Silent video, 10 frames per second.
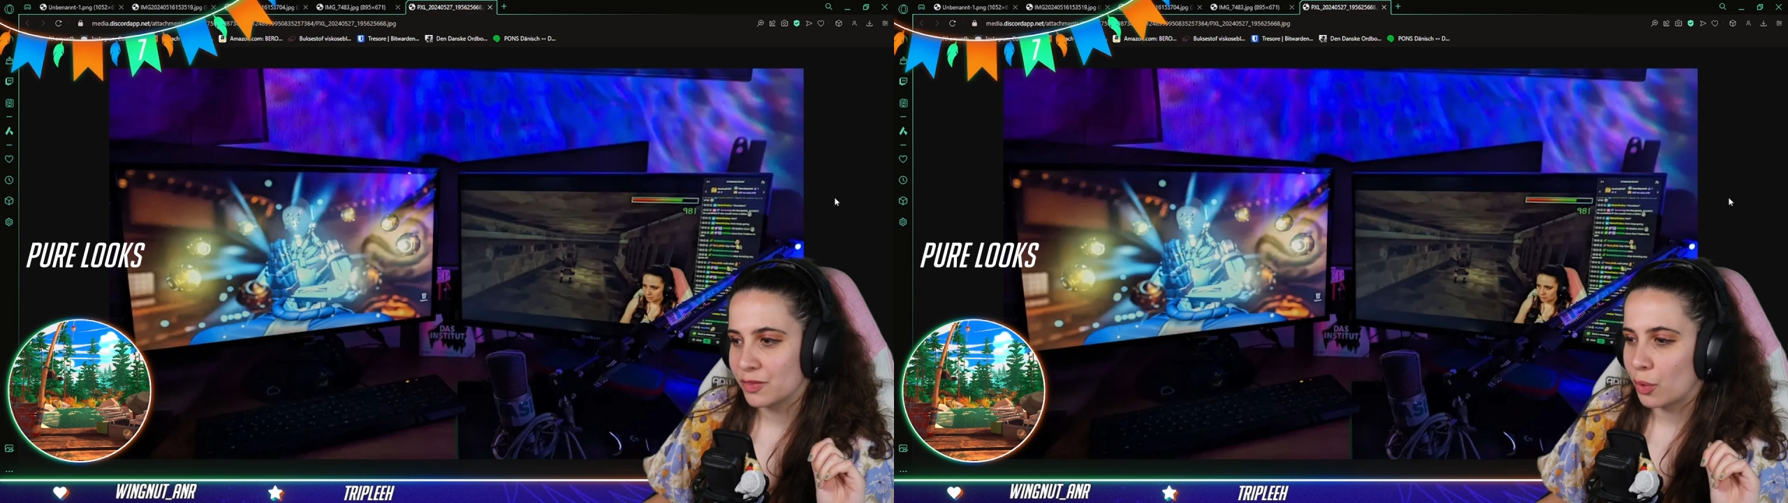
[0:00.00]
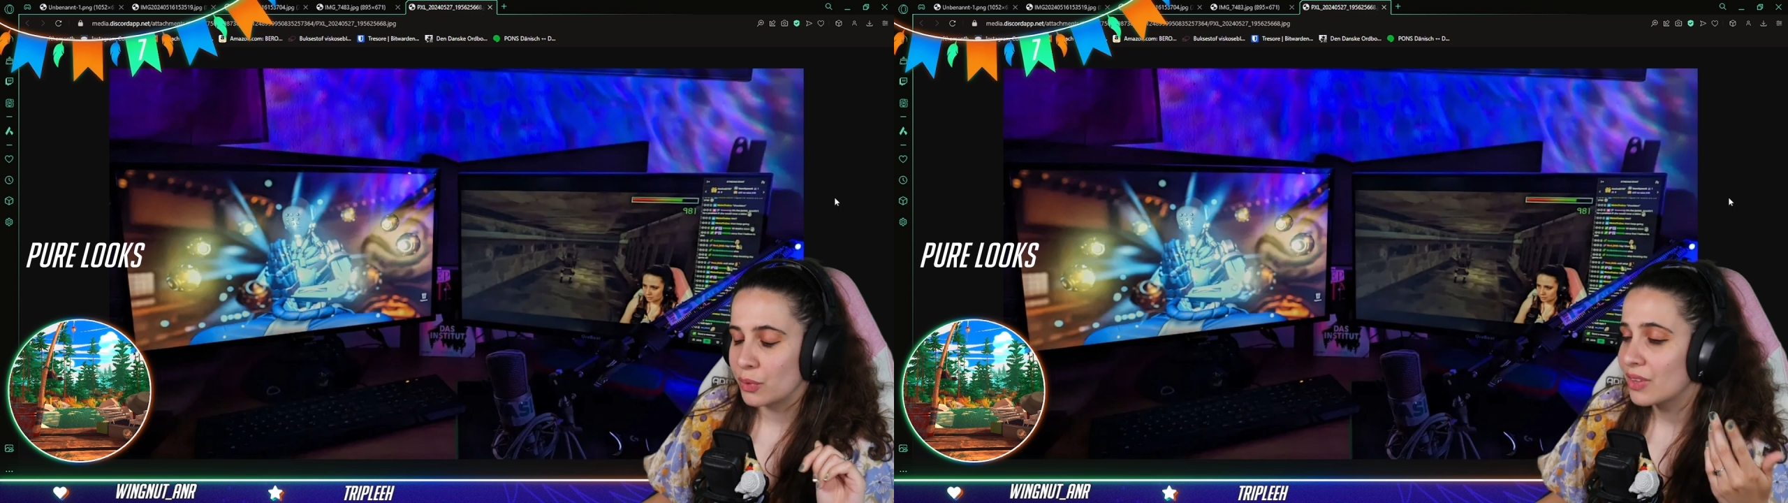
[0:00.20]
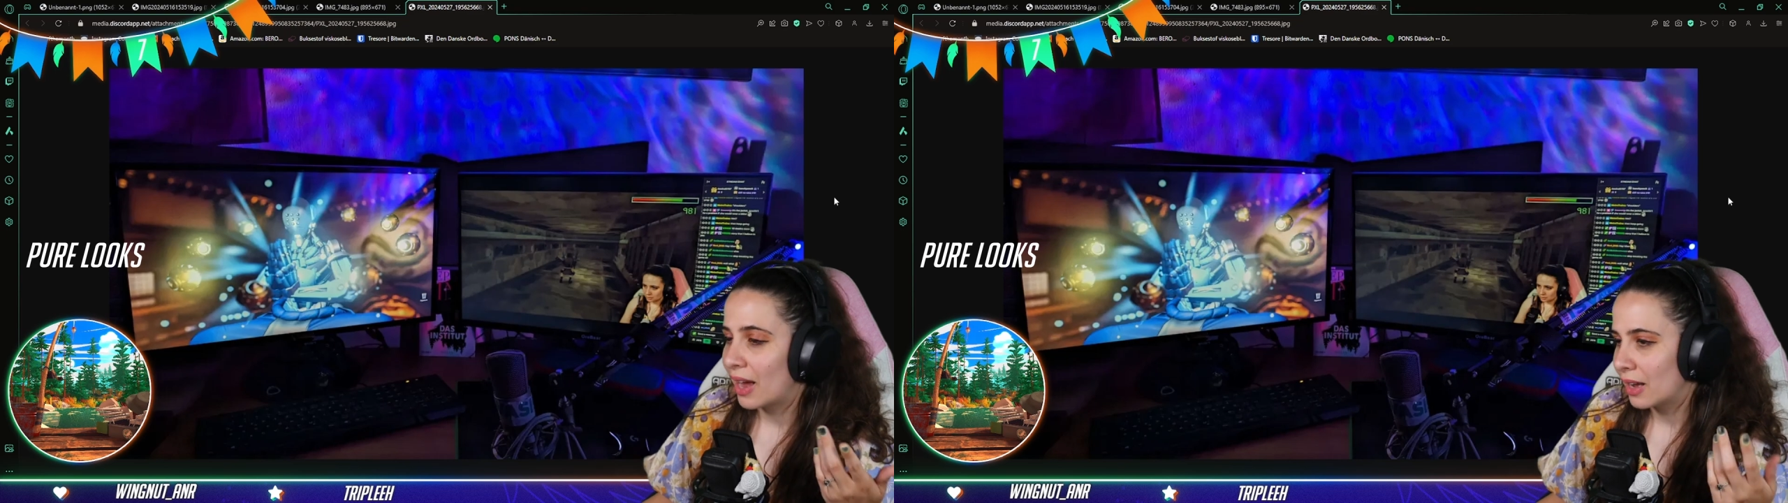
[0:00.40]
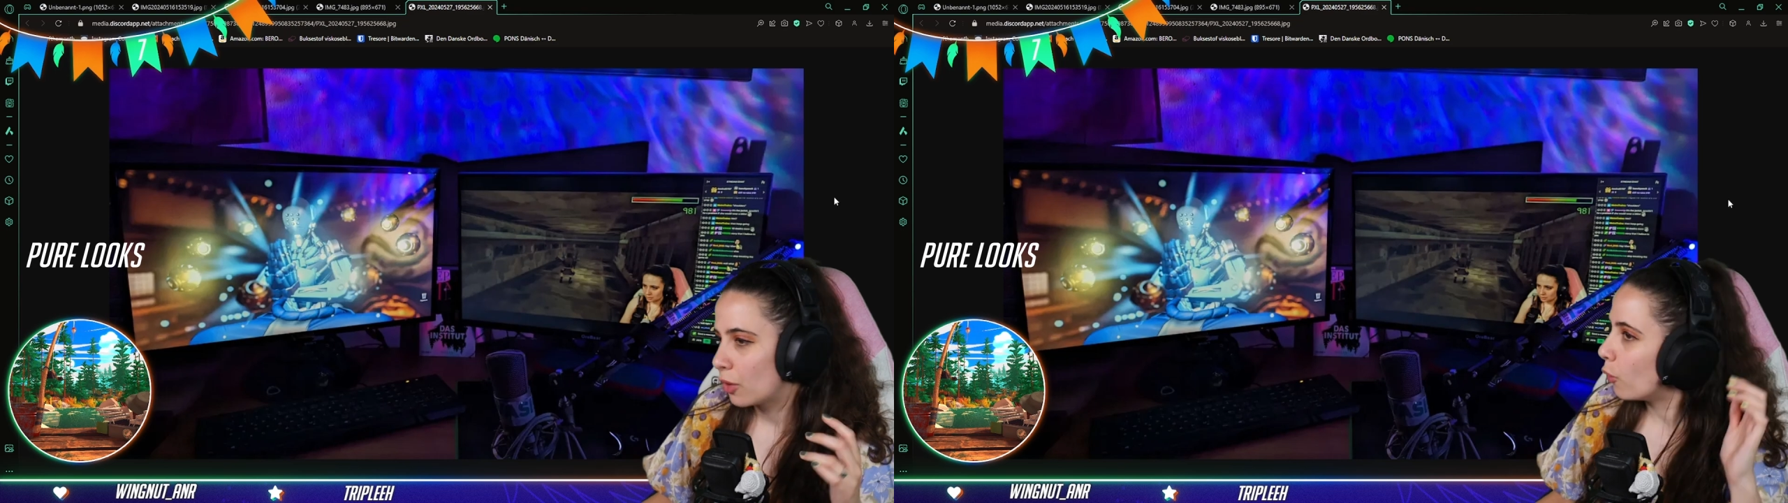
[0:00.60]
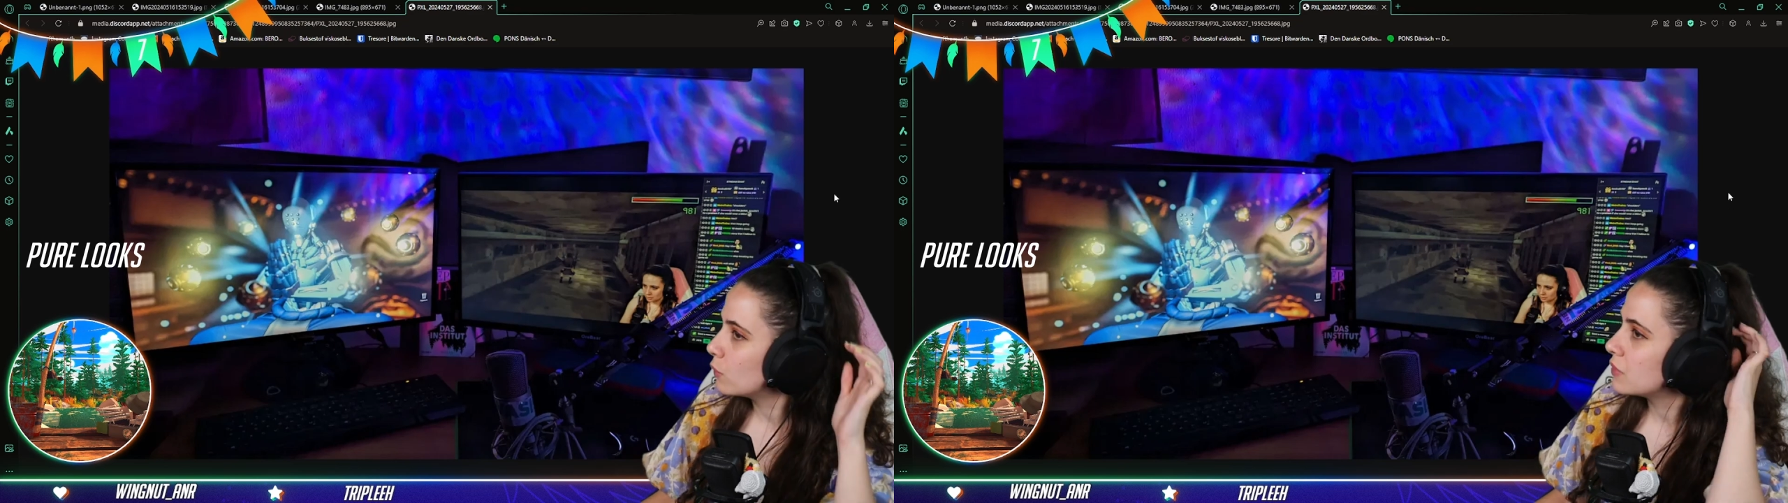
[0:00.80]
So it's kind of
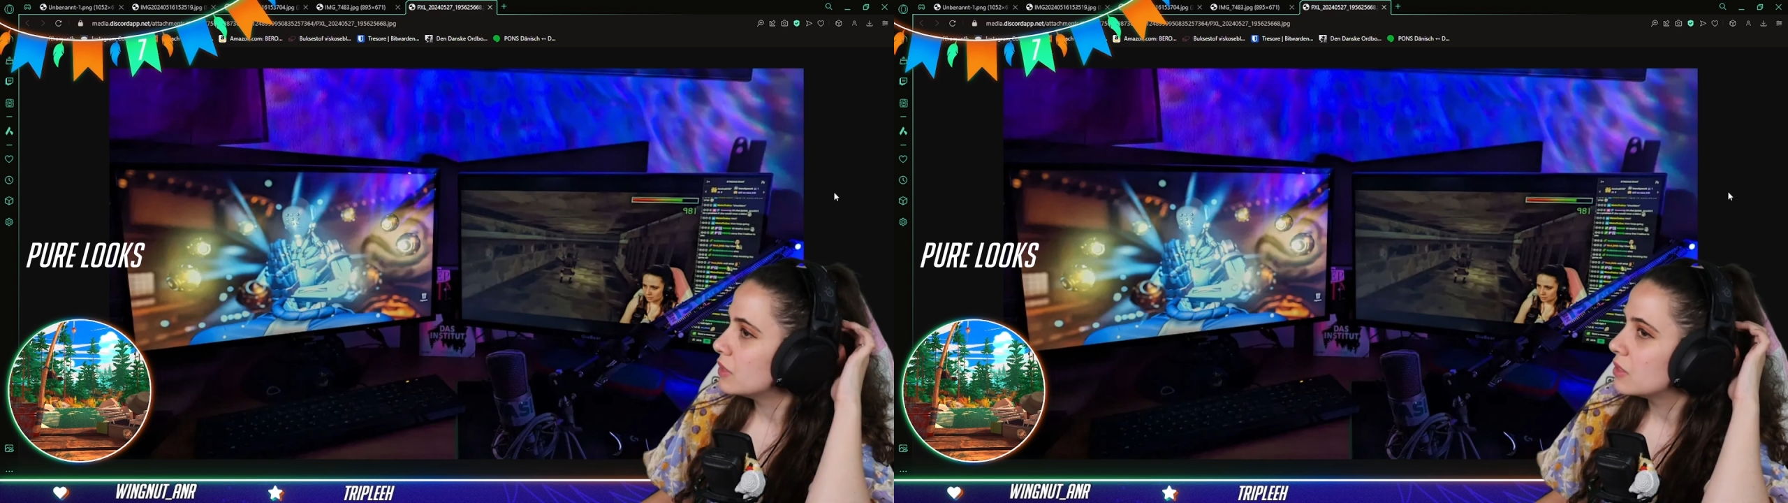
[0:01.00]
cozy.